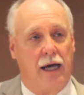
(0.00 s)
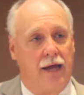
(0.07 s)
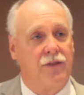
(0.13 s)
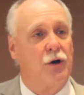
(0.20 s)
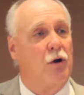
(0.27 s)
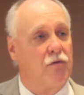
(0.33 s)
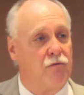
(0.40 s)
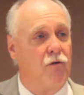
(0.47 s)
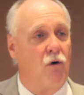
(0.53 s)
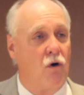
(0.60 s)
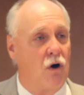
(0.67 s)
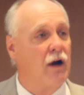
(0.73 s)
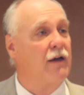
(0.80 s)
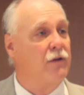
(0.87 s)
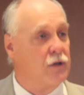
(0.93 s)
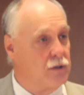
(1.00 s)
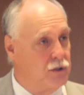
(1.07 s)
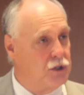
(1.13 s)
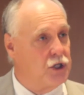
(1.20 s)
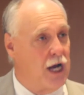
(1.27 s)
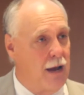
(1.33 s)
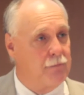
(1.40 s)
and there are four
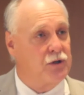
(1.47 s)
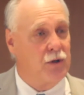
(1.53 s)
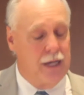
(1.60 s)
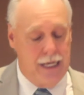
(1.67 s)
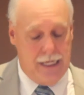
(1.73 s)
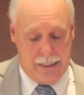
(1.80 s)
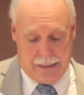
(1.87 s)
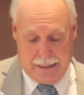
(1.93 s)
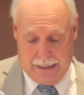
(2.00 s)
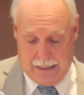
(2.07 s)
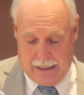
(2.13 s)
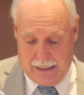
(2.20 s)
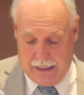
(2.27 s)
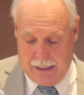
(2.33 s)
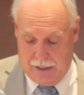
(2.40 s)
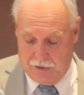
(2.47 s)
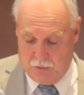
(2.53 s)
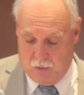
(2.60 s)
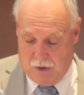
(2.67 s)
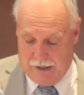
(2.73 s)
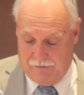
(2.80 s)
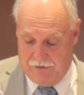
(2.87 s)
others. Chapter 18 is
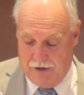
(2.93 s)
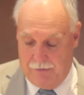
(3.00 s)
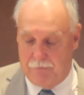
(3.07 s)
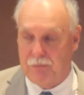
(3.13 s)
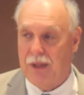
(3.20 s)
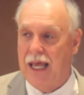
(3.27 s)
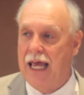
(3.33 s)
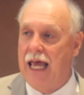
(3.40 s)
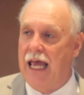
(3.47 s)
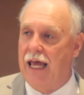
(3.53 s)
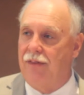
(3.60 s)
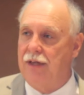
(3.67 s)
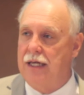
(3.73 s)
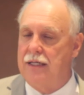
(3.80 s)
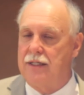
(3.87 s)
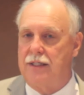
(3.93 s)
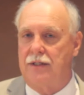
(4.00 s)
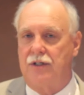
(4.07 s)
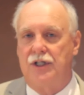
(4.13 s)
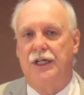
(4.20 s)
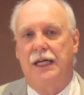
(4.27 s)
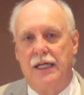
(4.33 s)
one of them. And
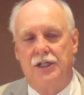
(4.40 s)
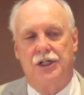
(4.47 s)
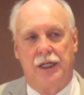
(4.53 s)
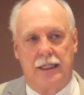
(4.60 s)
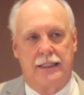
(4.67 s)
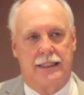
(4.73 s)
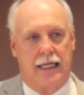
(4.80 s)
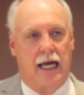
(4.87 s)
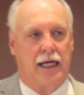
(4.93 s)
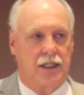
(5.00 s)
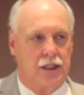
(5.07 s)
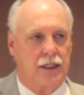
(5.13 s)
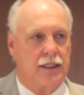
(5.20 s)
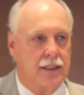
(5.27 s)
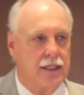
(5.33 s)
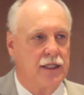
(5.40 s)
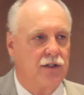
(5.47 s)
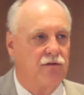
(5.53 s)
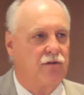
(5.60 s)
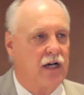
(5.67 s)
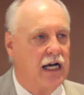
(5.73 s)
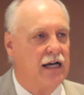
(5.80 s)
these teaching sections,
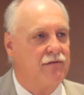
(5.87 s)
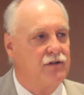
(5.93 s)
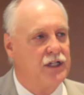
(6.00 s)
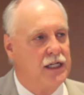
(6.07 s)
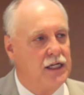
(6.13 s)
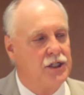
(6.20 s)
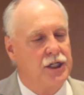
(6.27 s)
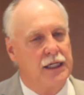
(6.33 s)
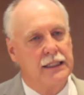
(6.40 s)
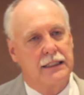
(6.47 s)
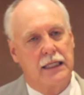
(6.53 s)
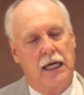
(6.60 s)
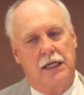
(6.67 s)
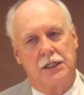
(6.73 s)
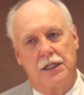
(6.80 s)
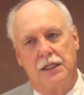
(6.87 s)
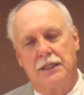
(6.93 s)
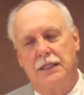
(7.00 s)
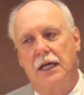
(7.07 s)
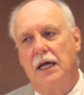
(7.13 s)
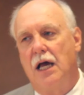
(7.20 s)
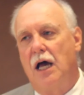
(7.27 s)
these five teaching
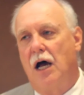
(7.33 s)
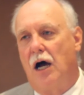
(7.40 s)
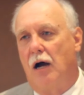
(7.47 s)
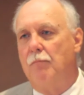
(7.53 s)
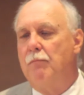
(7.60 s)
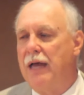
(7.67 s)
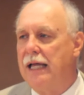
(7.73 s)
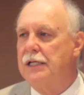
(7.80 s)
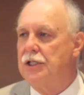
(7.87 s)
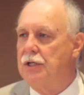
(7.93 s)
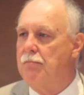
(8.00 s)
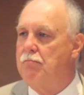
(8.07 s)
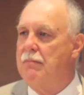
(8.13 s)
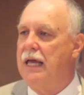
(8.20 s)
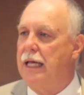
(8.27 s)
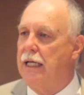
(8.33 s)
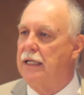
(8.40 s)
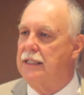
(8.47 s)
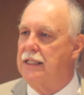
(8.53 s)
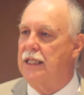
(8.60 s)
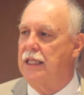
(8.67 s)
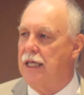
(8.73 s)
sections, are meant to make
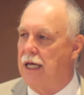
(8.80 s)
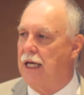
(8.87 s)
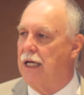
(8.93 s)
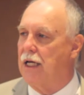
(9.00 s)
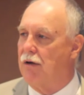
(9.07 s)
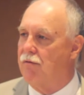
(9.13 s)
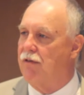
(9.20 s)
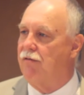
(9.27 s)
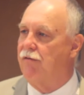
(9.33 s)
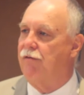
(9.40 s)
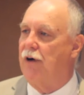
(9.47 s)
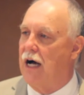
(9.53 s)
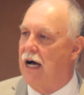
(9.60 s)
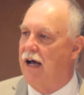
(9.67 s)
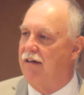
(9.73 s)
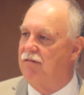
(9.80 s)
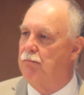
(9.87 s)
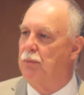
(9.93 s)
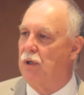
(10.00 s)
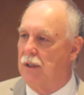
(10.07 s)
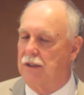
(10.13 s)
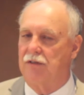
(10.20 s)
us think of the
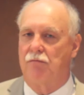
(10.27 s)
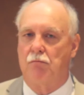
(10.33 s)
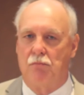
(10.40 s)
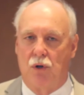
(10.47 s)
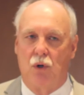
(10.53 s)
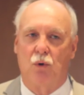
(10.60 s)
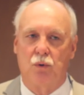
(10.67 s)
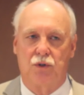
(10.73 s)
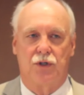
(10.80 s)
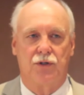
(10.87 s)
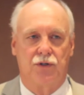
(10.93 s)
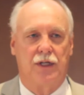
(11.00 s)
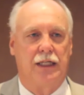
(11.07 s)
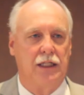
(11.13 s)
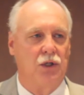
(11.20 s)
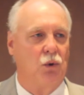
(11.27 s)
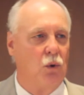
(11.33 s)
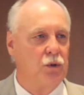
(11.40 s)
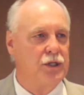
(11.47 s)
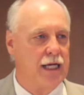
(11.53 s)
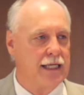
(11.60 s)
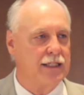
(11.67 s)
five books of Moses in the
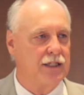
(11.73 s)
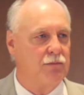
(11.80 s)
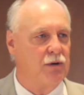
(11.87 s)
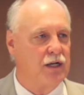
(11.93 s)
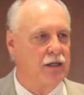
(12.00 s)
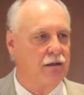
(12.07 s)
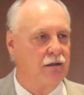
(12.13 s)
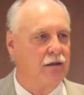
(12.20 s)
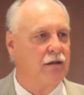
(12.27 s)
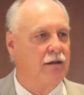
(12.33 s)
Old Testament